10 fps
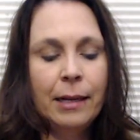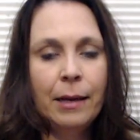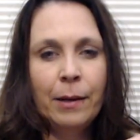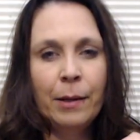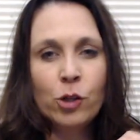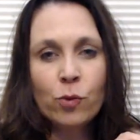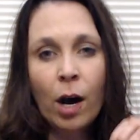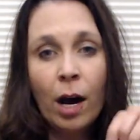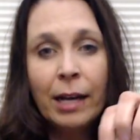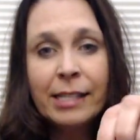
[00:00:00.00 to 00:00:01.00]

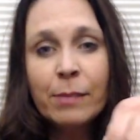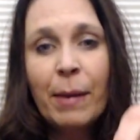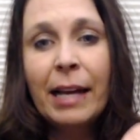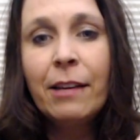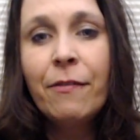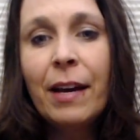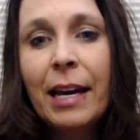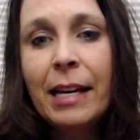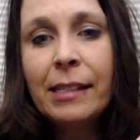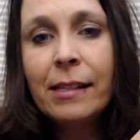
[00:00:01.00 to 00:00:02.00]
draw a smiley
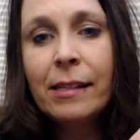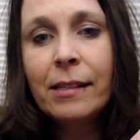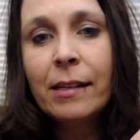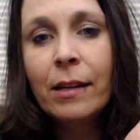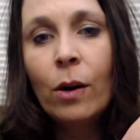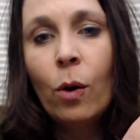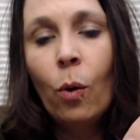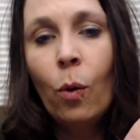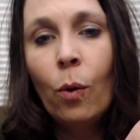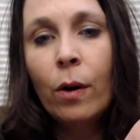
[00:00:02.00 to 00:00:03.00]
face,
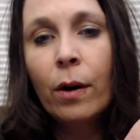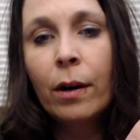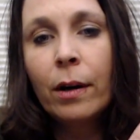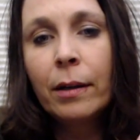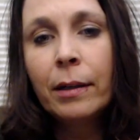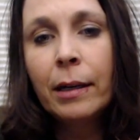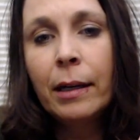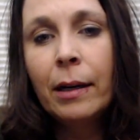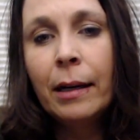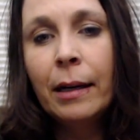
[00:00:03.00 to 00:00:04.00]
or
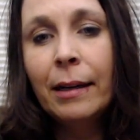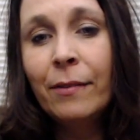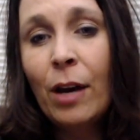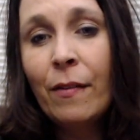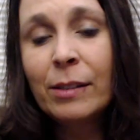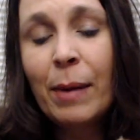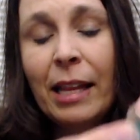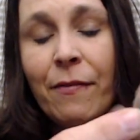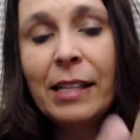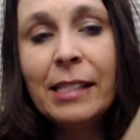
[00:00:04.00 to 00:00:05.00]
if you have a smiley
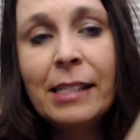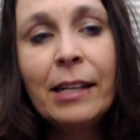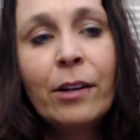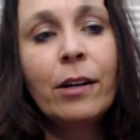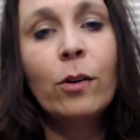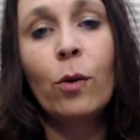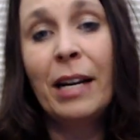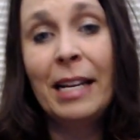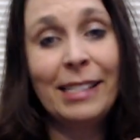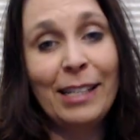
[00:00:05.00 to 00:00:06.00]
face sticker or
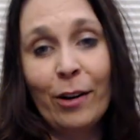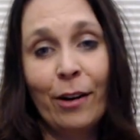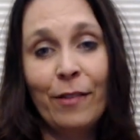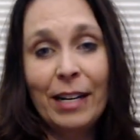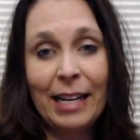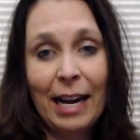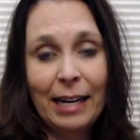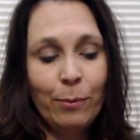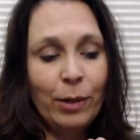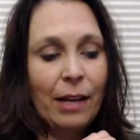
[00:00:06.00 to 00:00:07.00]
any sticker of any kind,
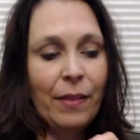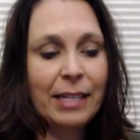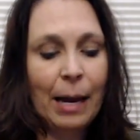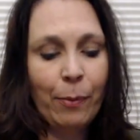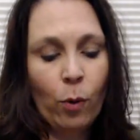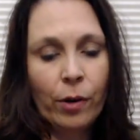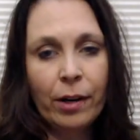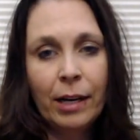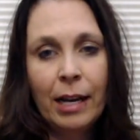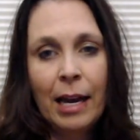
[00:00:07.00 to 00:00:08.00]
and put it at the top corner,
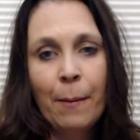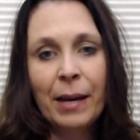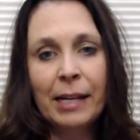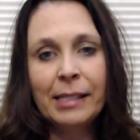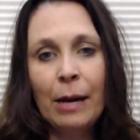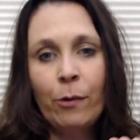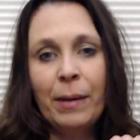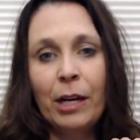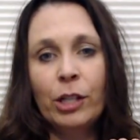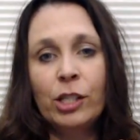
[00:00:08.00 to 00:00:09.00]
because that will be
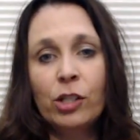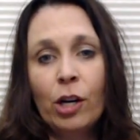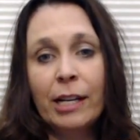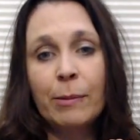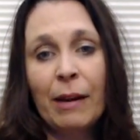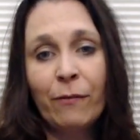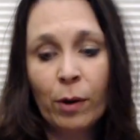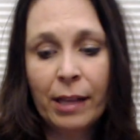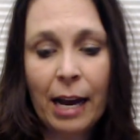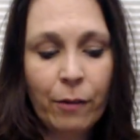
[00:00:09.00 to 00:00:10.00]
a good starting spot for a
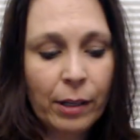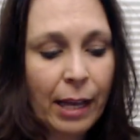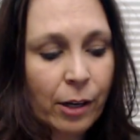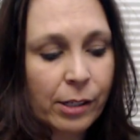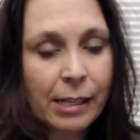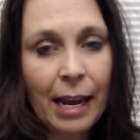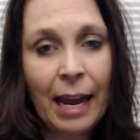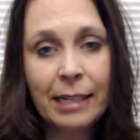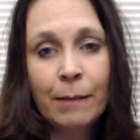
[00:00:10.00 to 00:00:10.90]
lot of our letters. And